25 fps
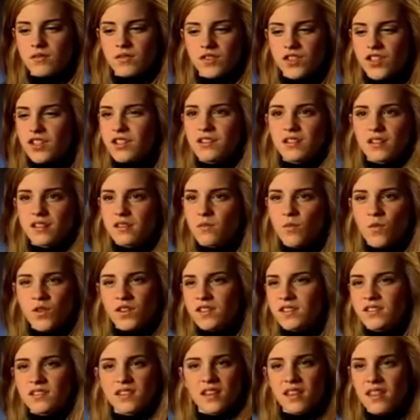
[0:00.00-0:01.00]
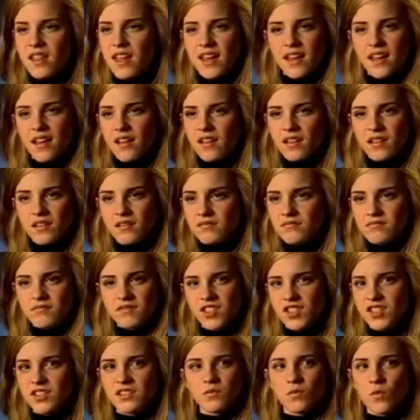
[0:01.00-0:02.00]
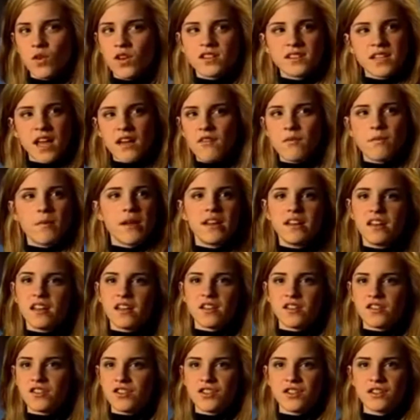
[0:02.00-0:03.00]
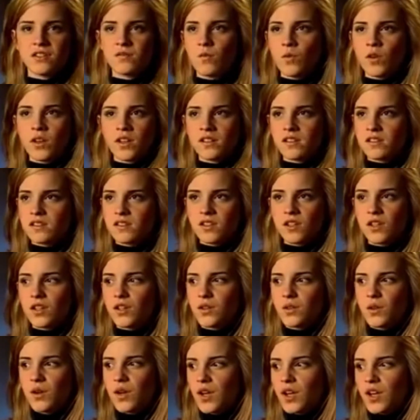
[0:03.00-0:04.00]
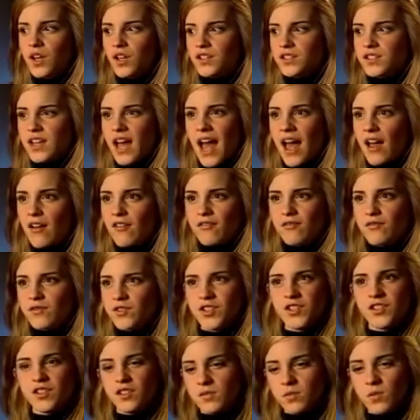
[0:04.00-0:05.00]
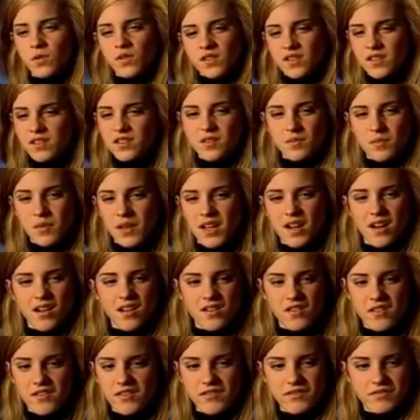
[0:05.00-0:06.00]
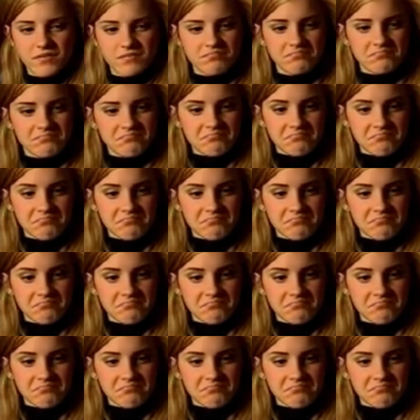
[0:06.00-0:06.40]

she just doesn't want us to think. She doesn't want us to have opinions. She doesn't want us to have, she just wants us to be kind of,